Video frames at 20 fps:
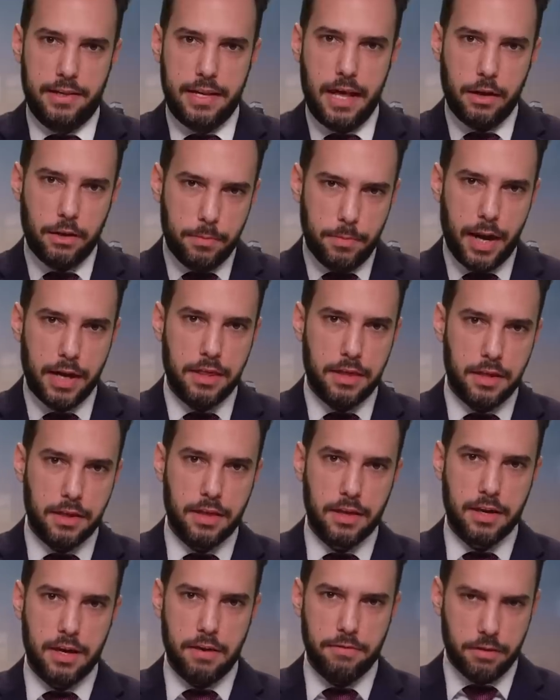Now, you might think
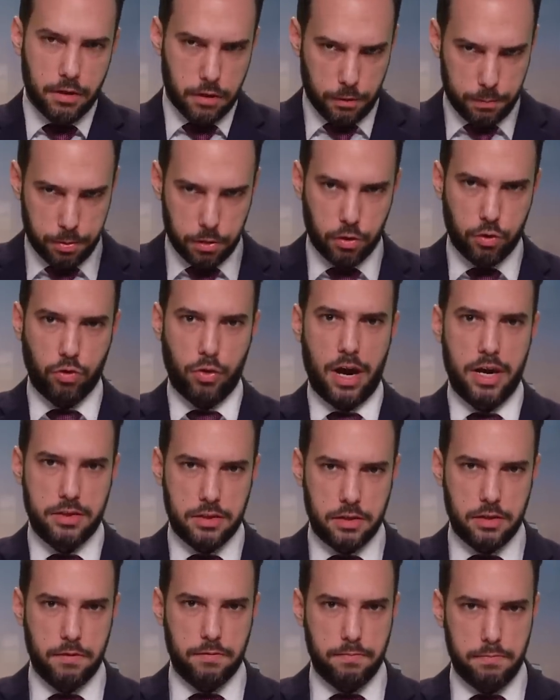that given her
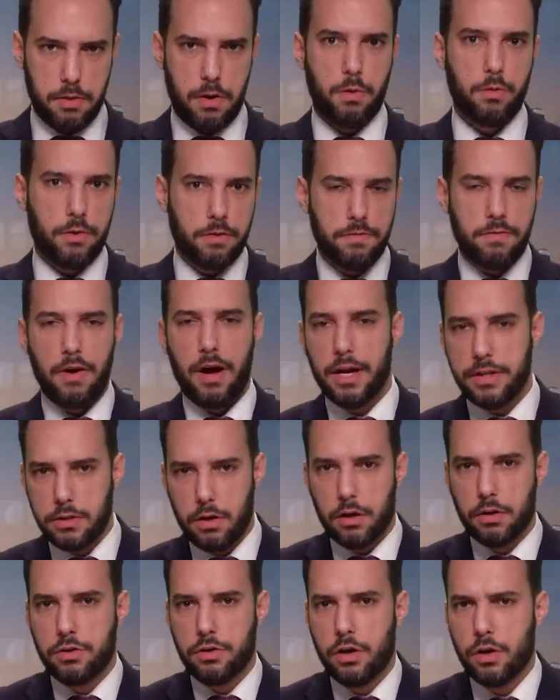progressive bona fides,
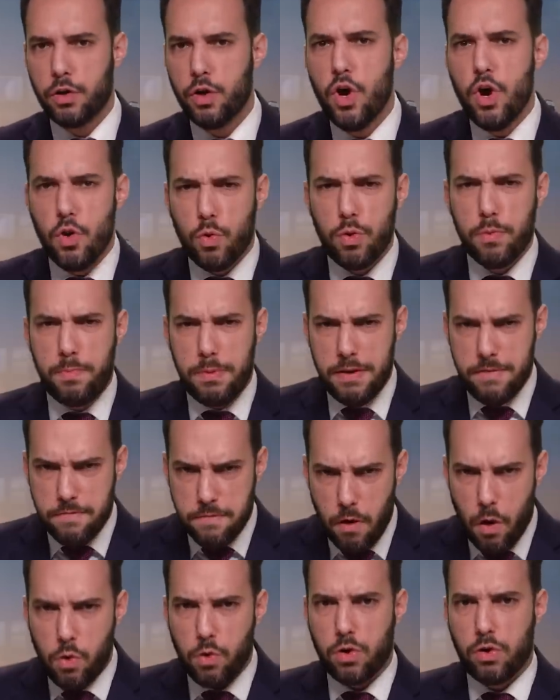Ardern would be
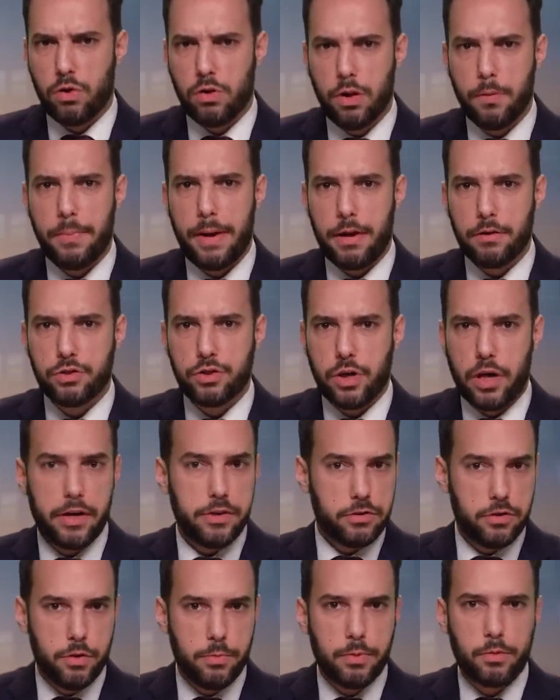vocal about
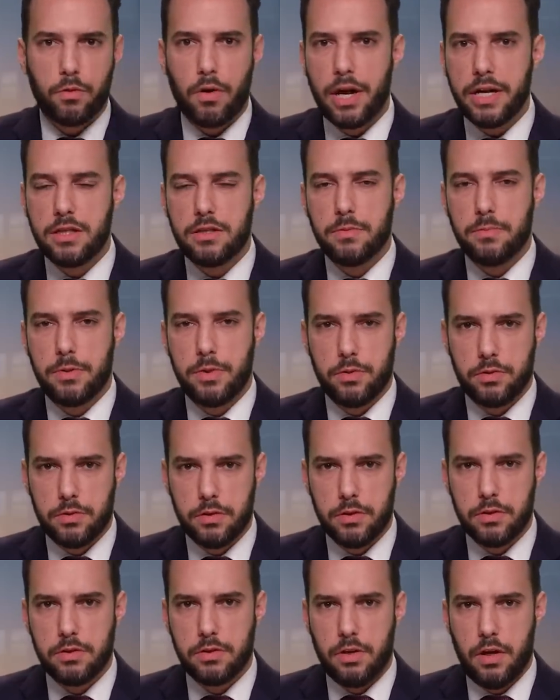China's human rights
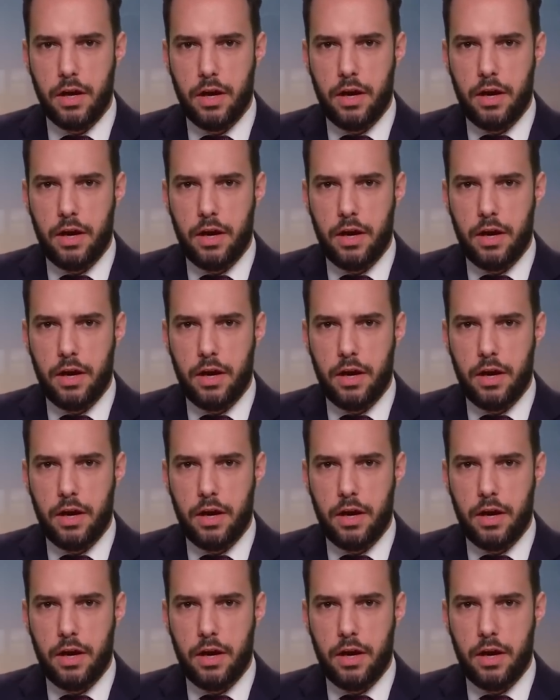abuses.